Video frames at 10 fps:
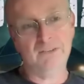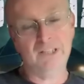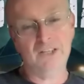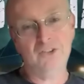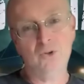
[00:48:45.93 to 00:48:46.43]

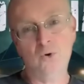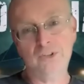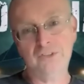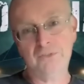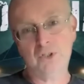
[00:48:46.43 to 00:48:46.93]
there's
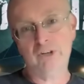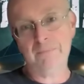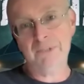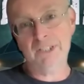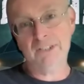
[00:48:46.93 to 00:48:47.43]
talks of
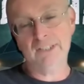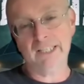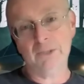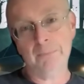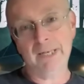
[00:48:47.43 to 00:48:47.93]
cryptids
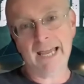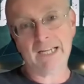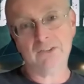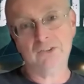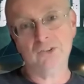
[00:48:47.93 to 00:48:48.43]
like the
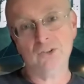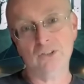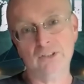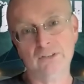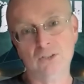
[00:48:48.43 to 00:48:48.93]
black
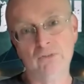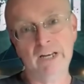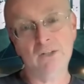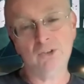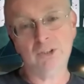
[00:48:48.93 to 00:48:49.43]
shuck, the
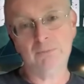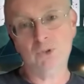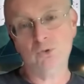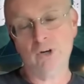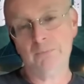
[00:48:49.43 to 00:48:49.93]
Rendlesham shrub